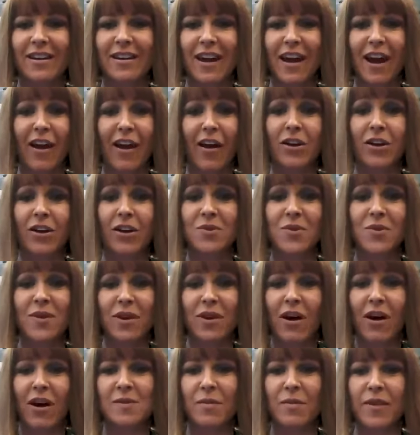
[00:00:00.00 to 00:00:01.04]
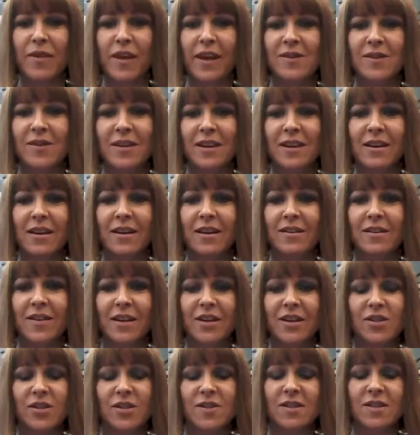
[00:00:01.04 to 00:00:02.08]
are doing awesome things and
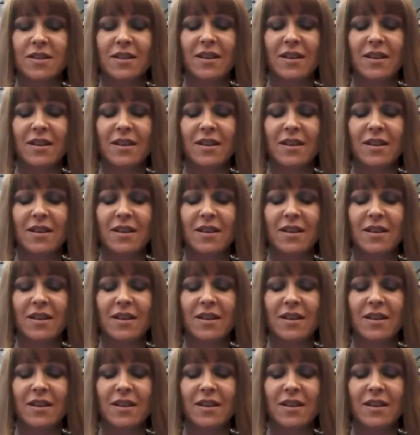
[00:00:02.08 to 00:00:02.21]
like just